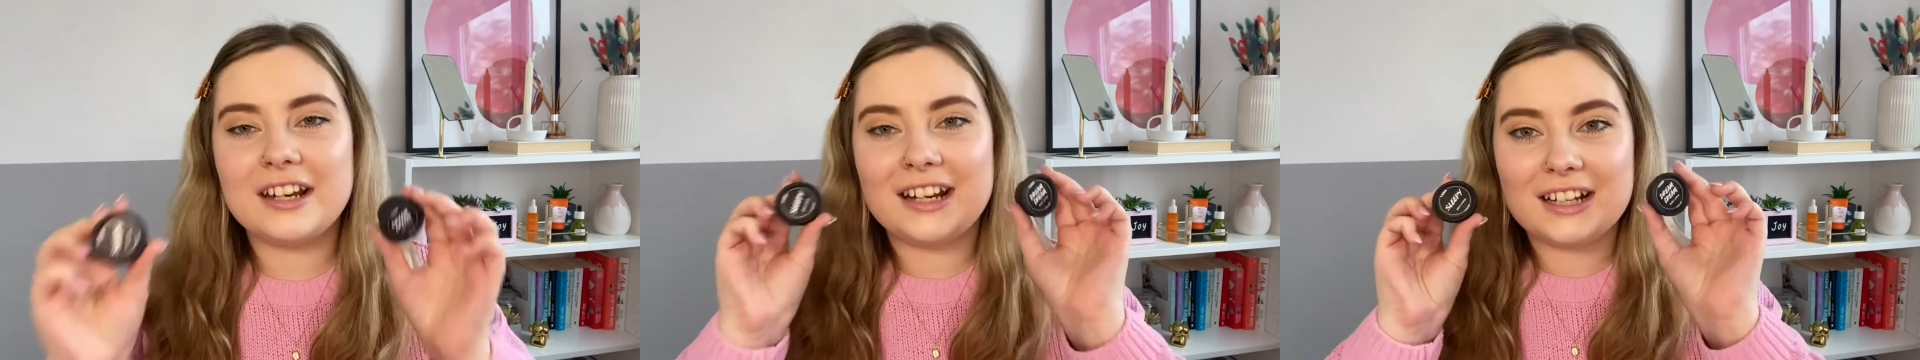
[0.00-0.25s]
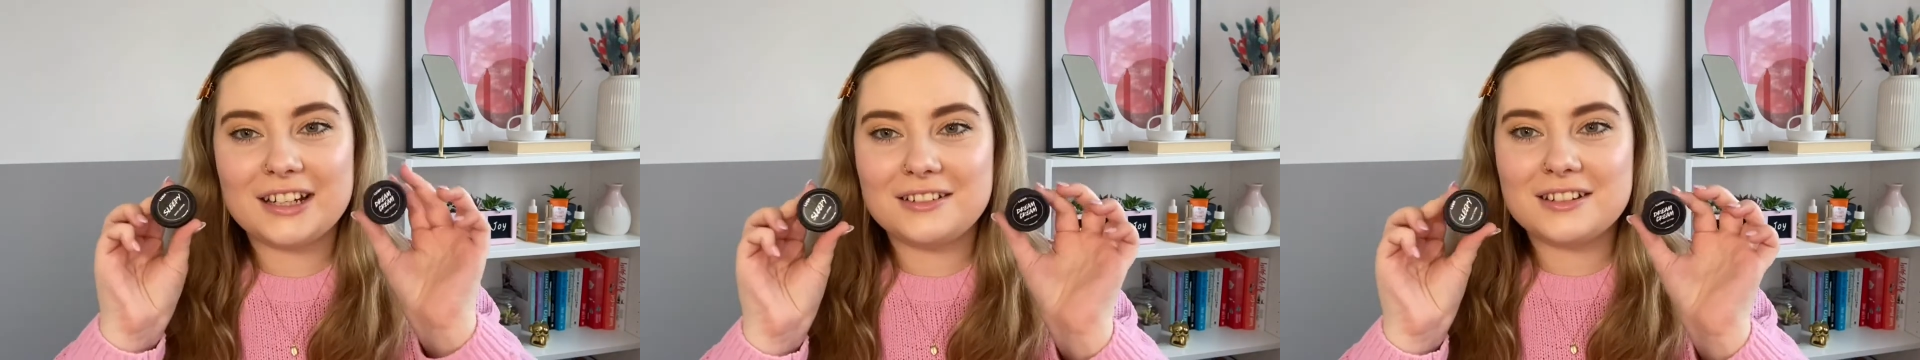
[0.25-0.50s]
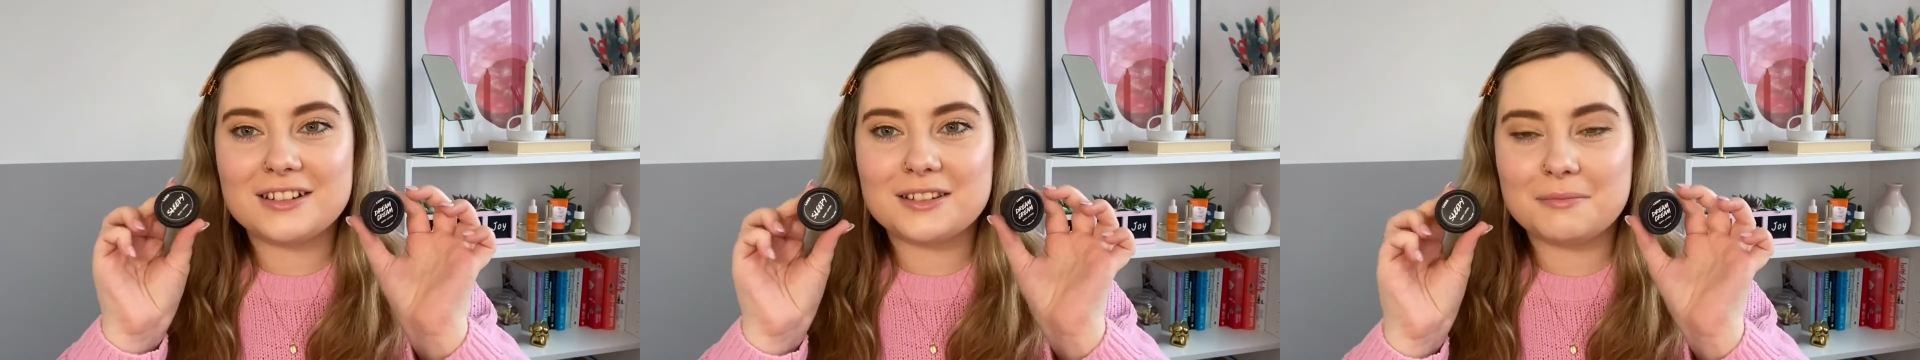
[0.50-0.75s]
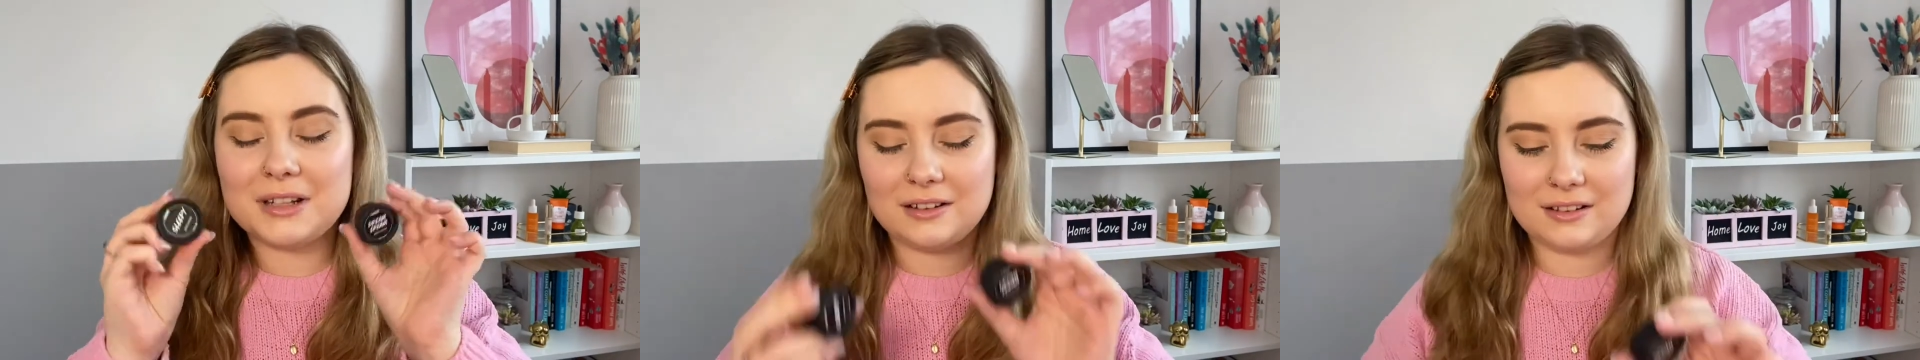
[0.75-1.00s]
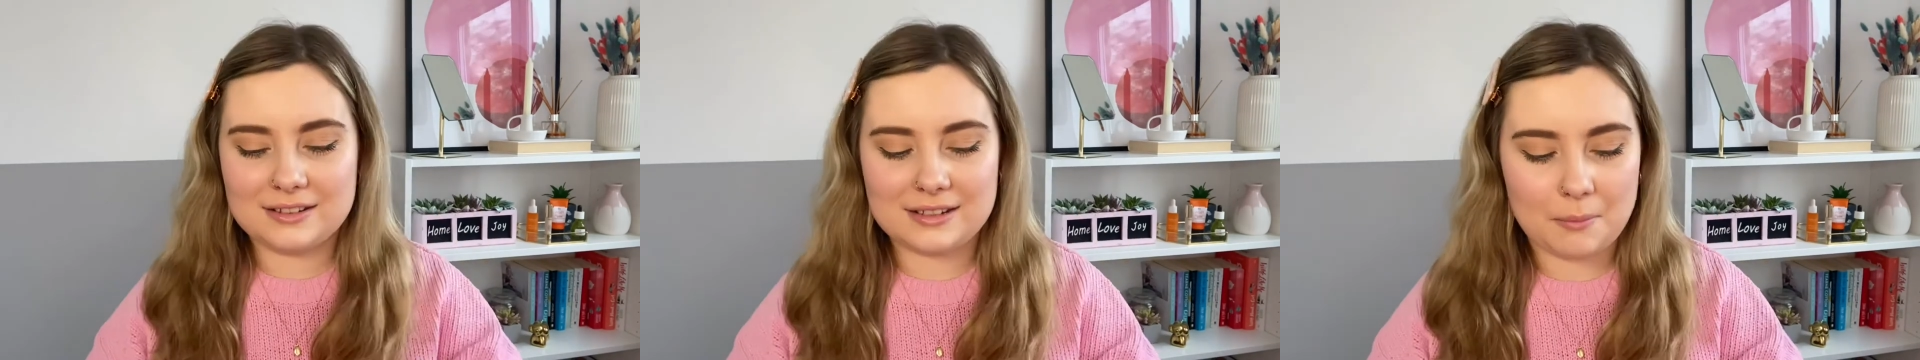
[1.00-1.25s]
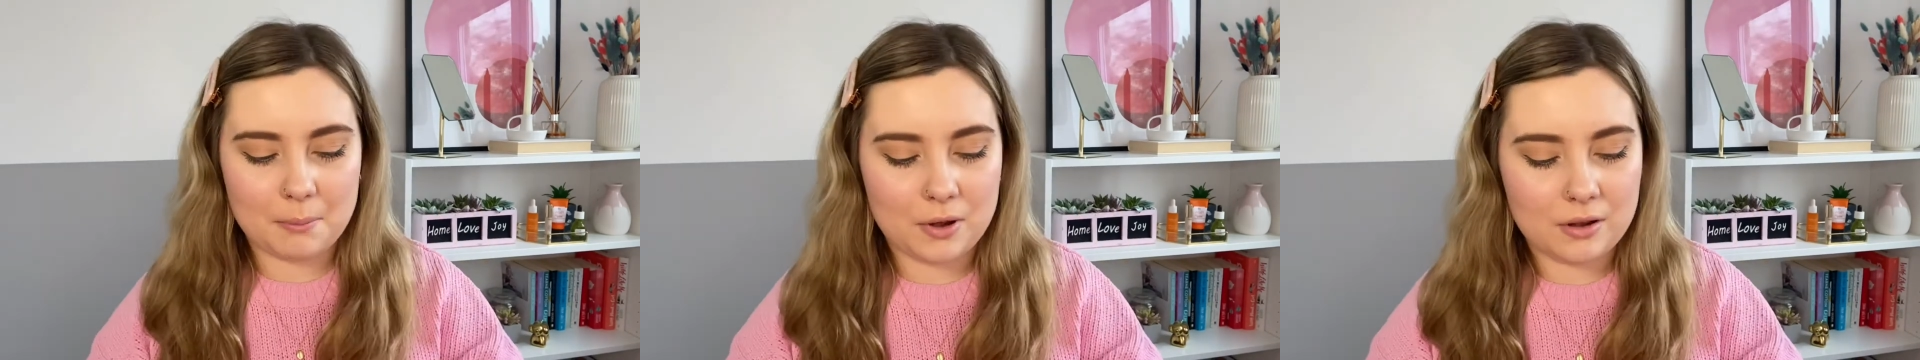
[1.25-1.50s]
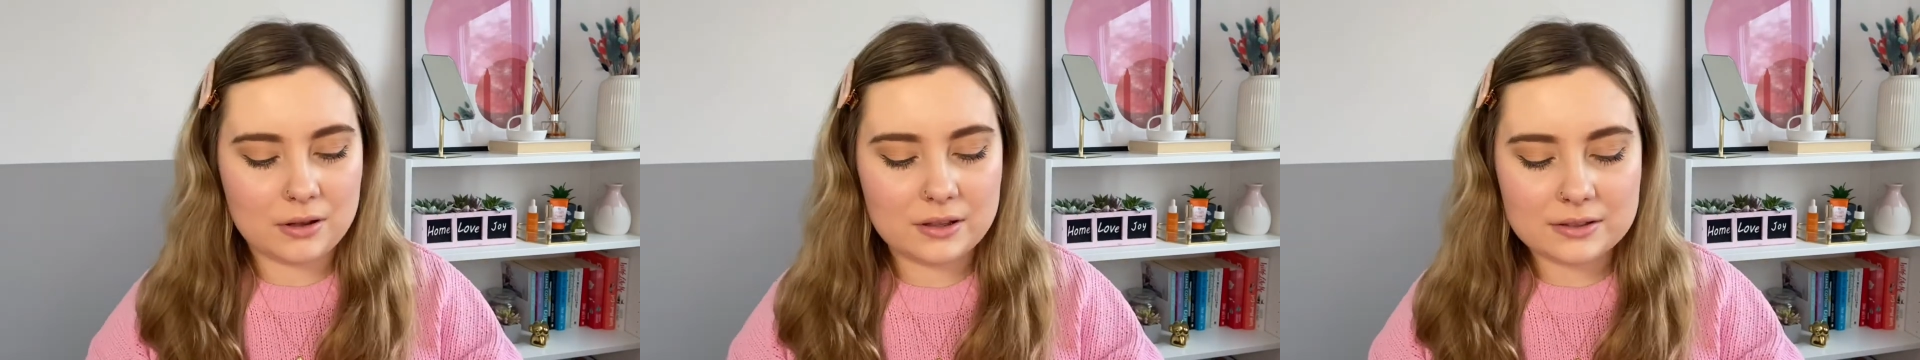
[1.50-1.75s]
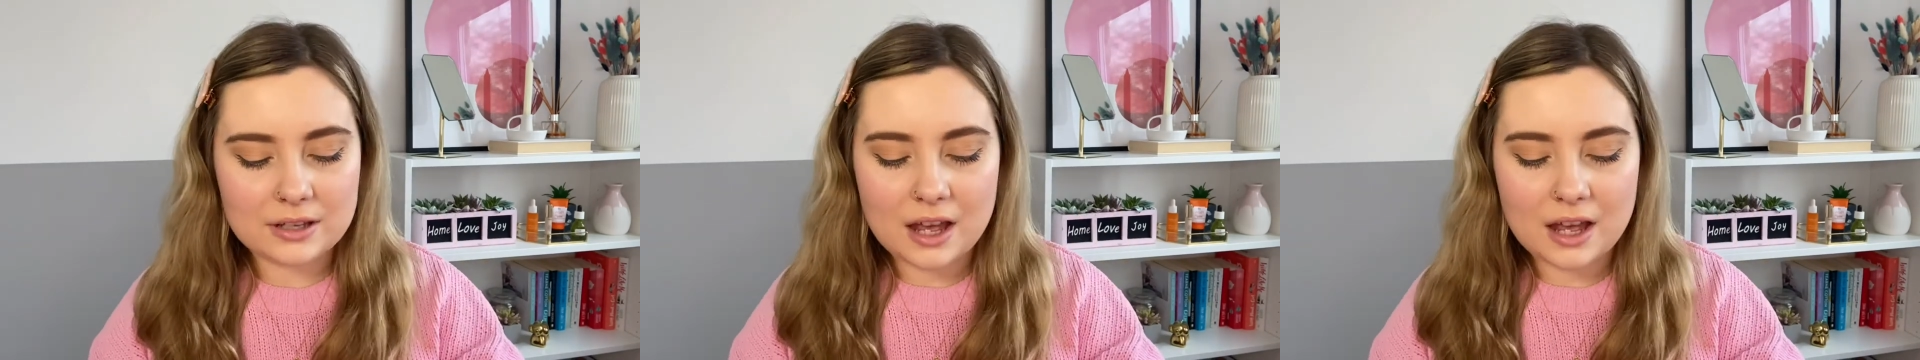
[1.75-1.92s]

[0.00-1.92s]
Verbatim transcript: included some little samples.